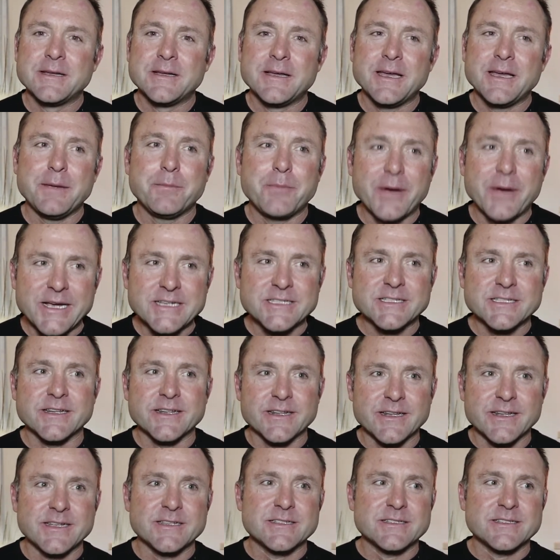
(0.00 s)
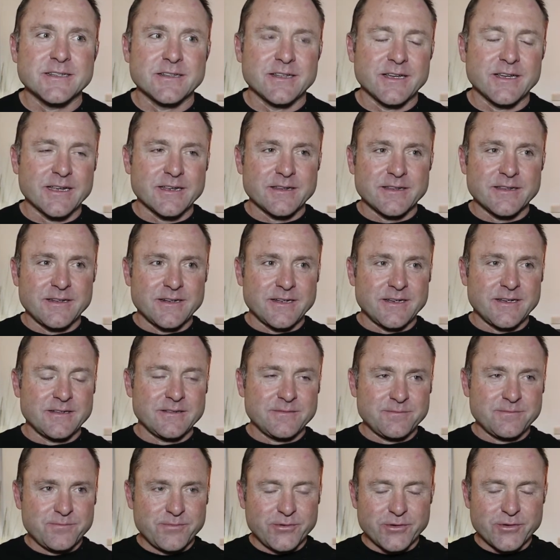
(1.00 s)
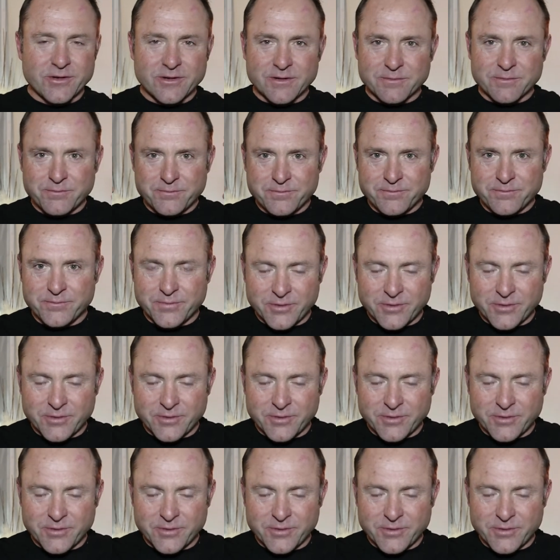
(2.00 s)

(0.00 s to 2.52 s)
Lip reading: He basically needs to, like, put on